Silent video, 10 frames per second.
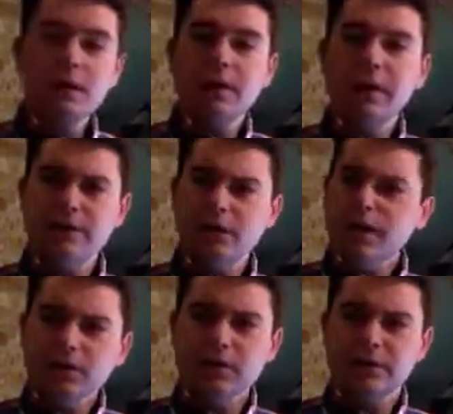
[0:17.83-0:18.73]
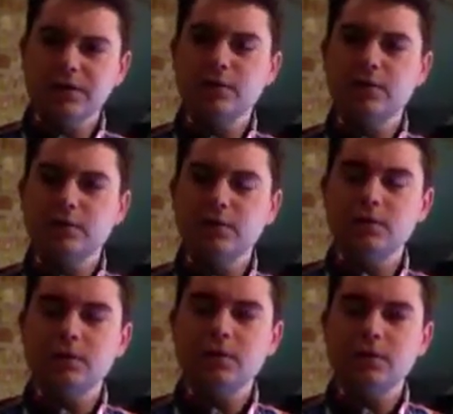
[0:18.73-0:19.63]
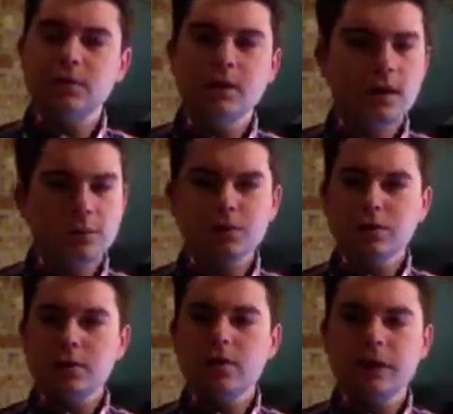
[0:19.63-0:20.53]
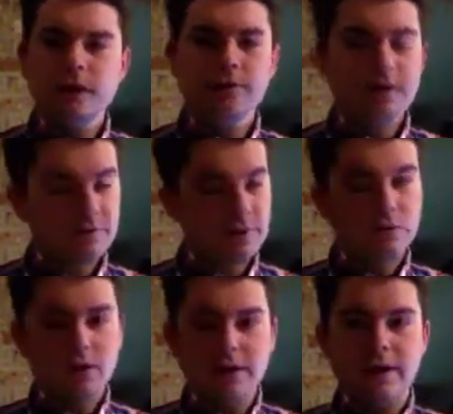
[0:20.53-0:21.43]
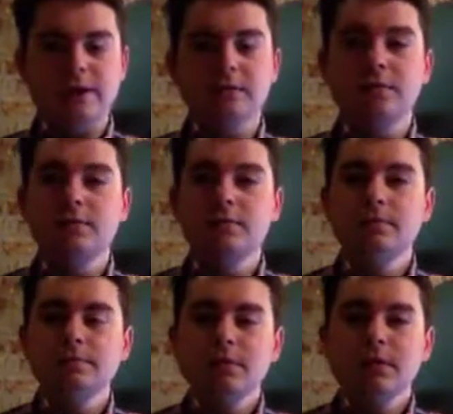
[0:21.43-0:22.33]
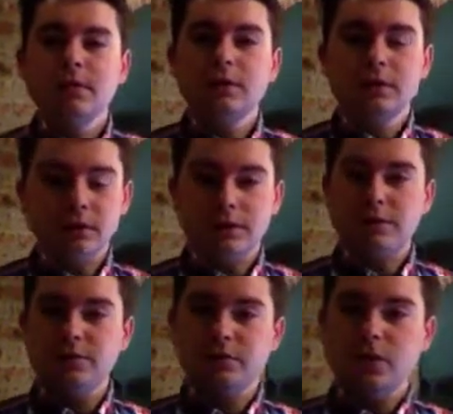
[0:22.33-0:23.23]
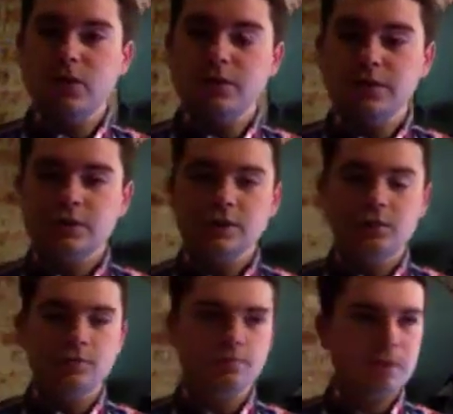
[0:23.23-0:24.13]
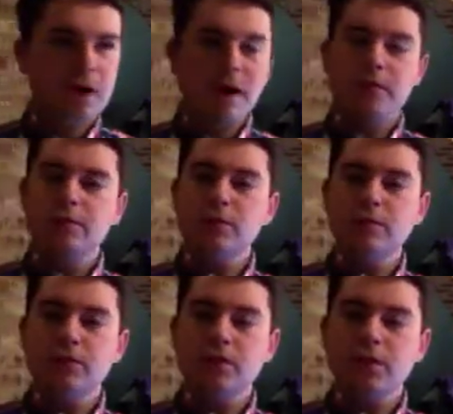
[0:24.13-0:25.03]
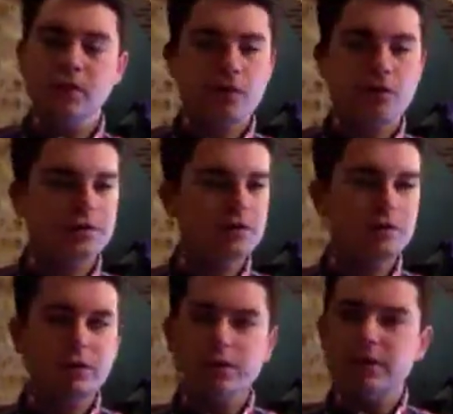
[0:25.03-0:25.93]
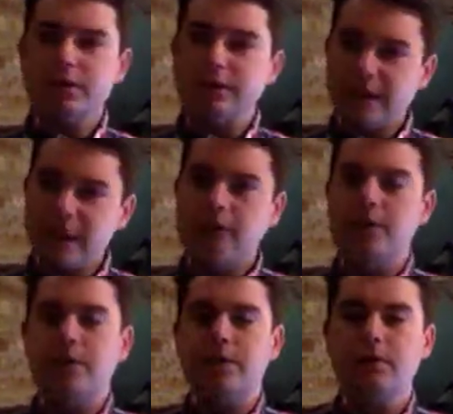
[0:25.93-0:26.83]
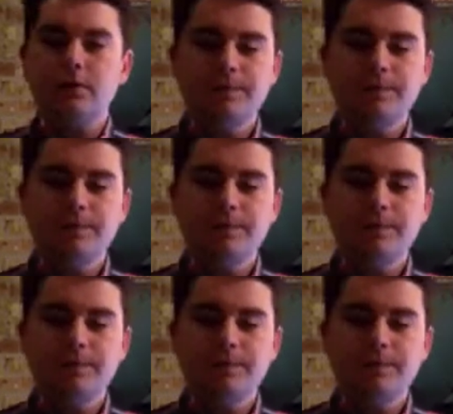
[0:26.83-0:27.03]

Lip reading: Have you ever listened to music? I'm sure you have. Everyone has. If so, did you buy the music or did you illegally download it?